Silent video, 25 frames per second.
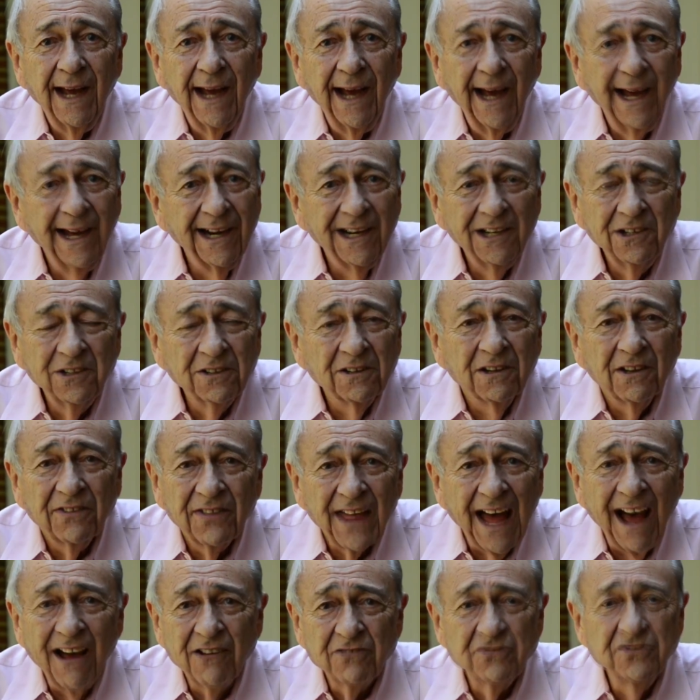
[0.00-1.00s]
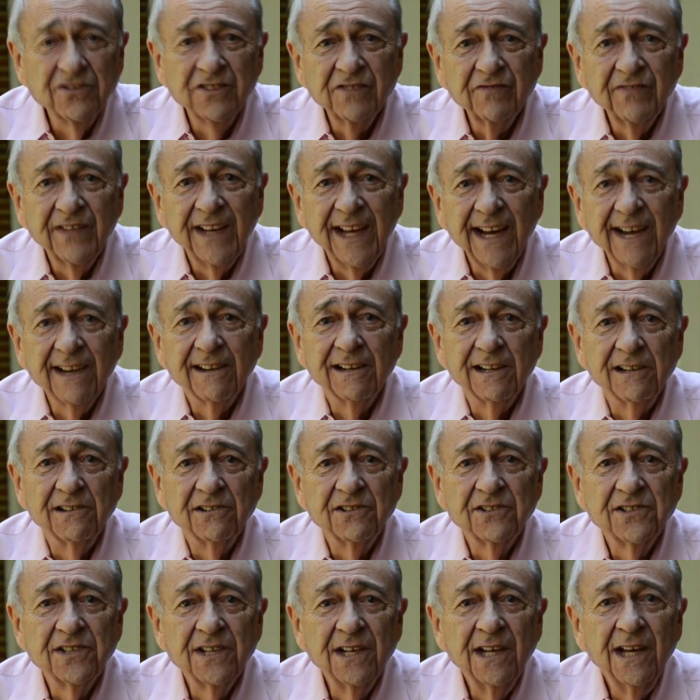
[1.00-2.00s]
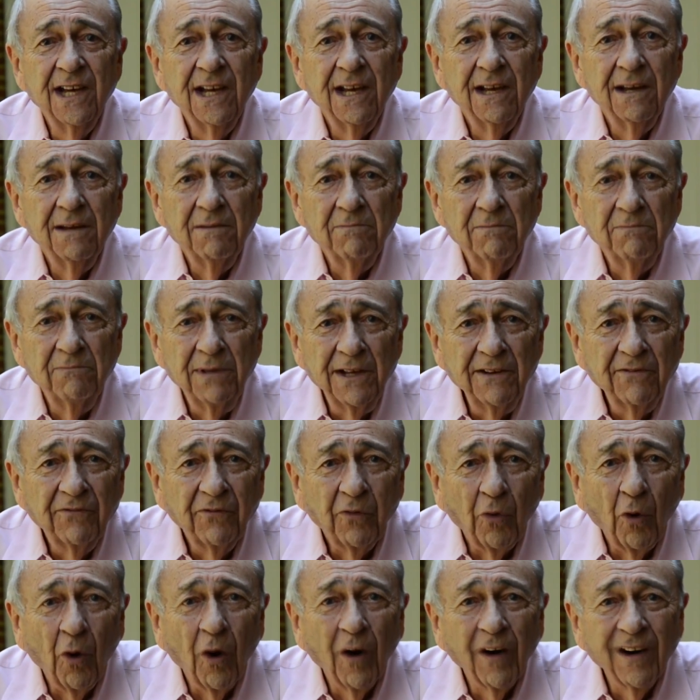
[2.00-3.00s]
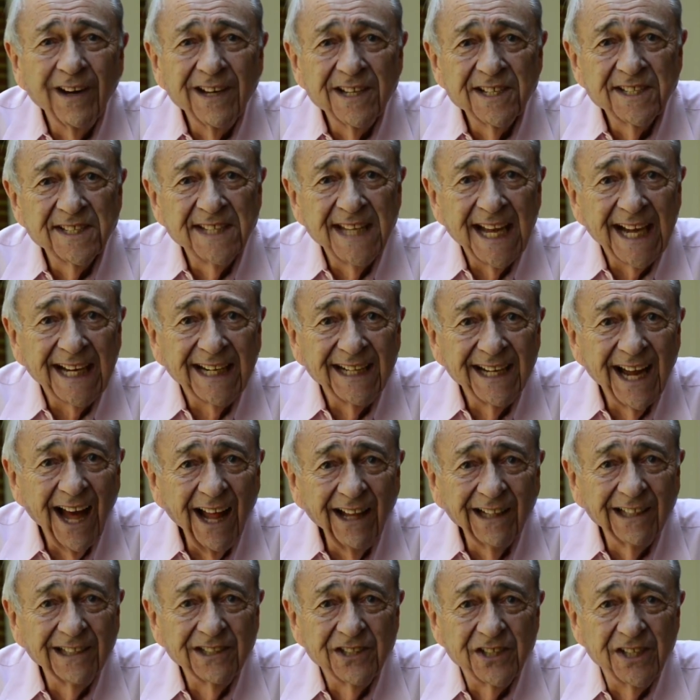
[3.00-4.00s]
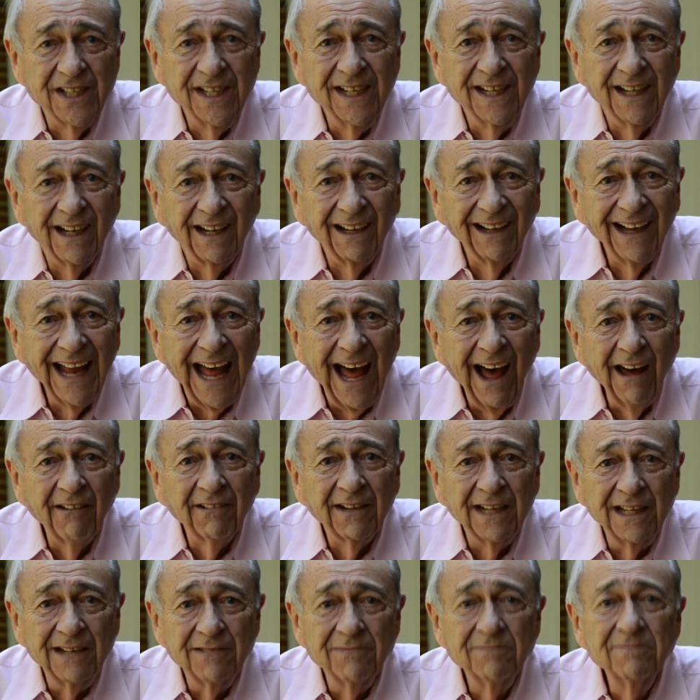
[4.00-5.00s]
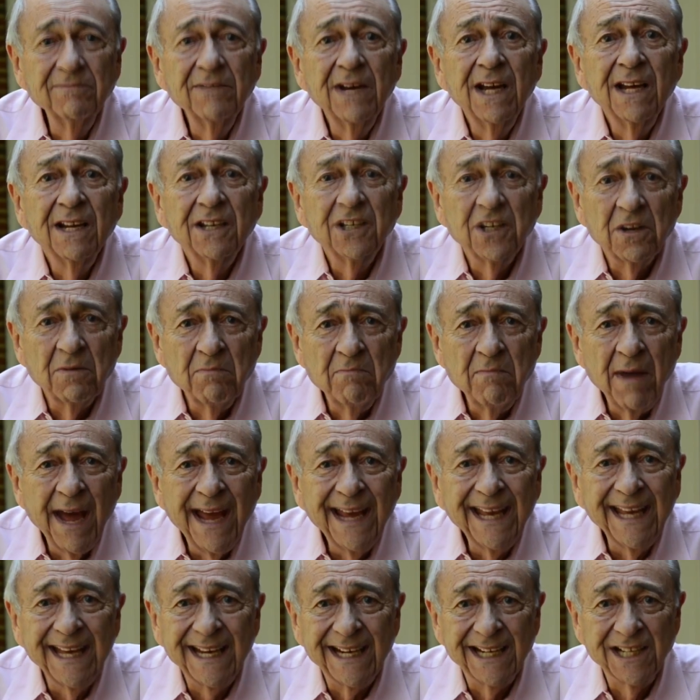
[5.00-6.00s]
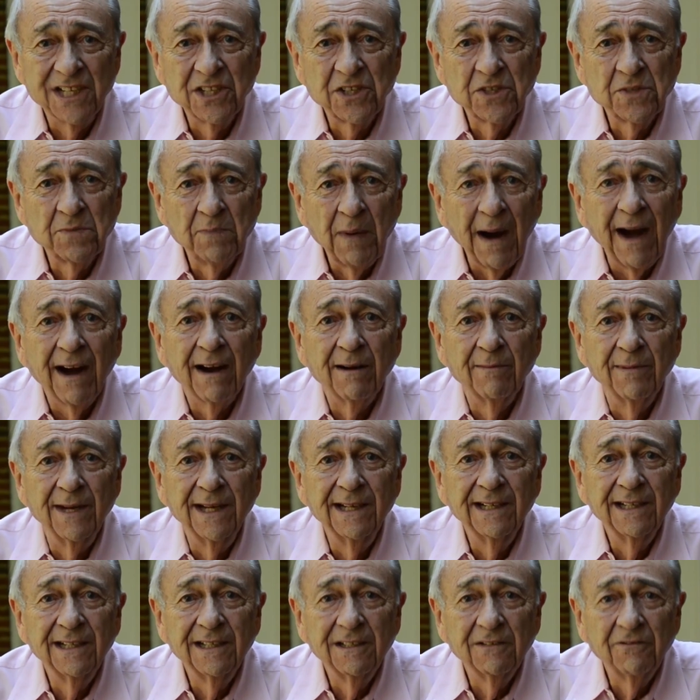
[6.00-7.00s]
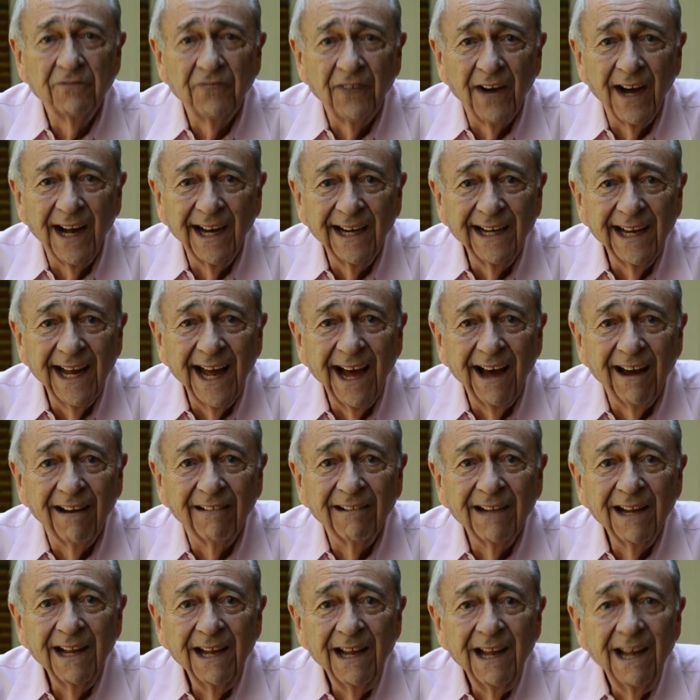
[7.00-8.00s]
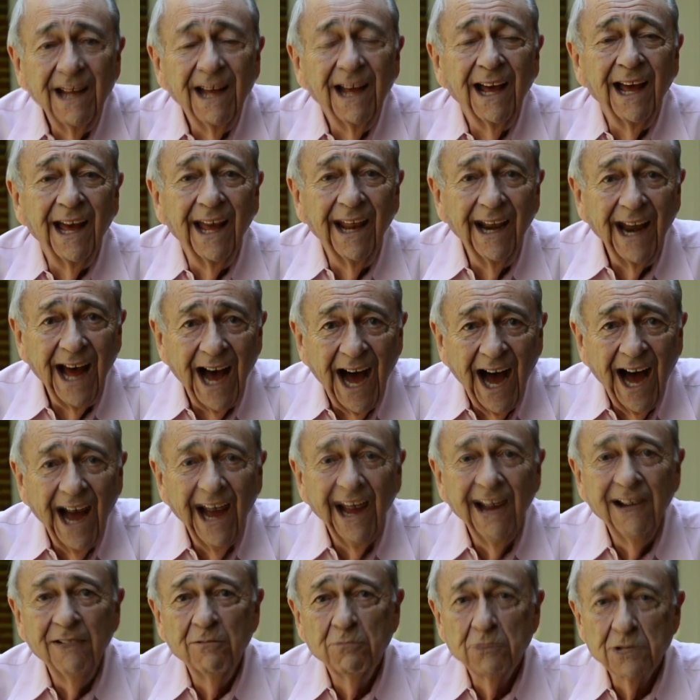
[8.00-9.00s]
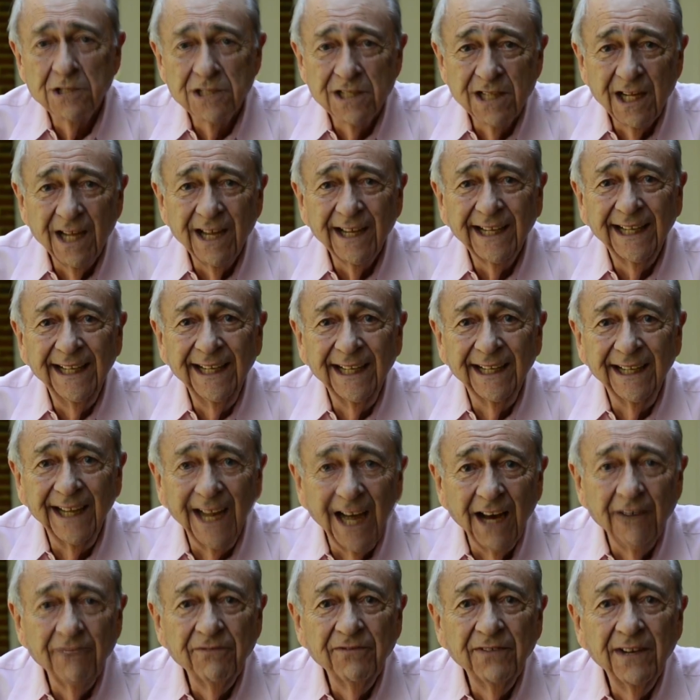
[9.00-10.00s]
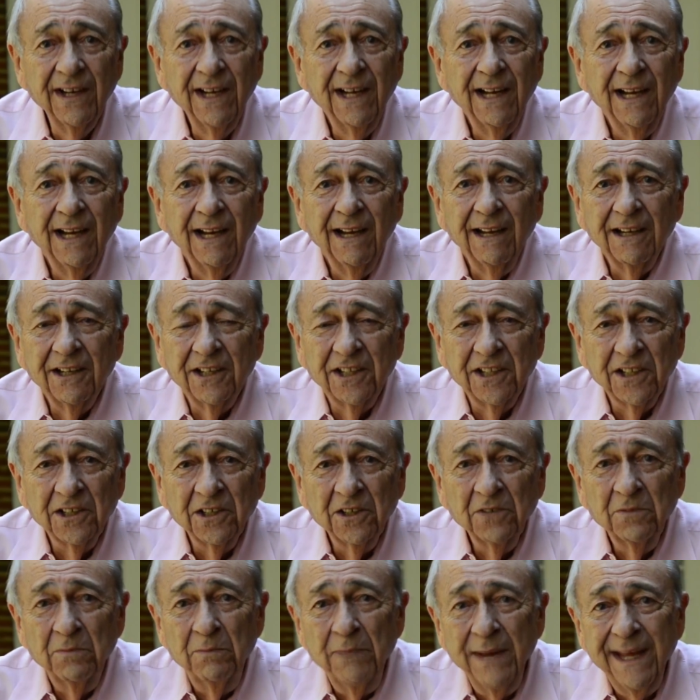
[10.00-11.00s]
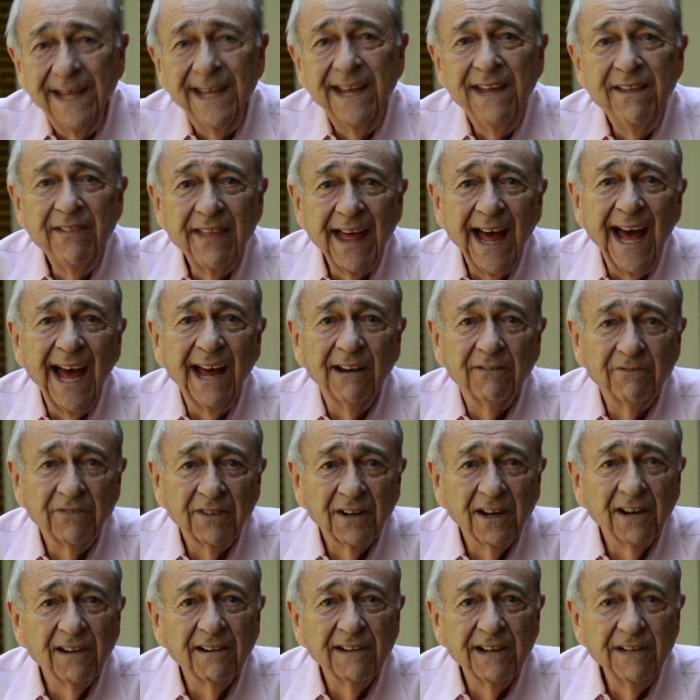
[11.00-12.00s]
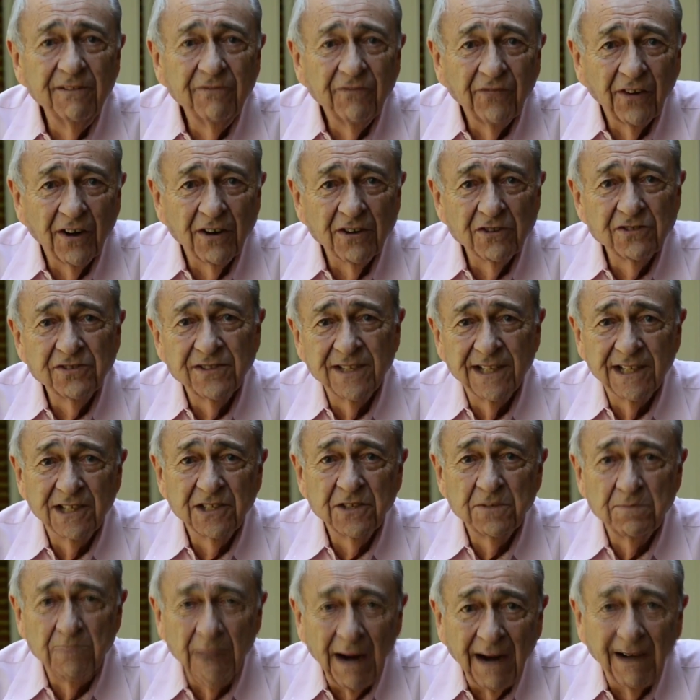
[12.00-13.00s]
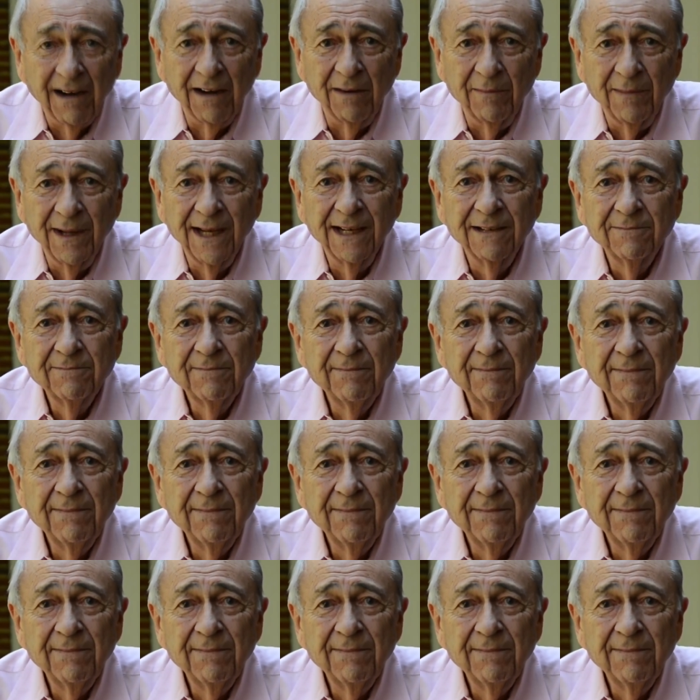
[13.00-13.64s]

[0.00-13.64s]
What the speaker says: And it took thousands of years before his technology allowed him to make an experiment to find out. And I was lucky enough to be that very first experiment.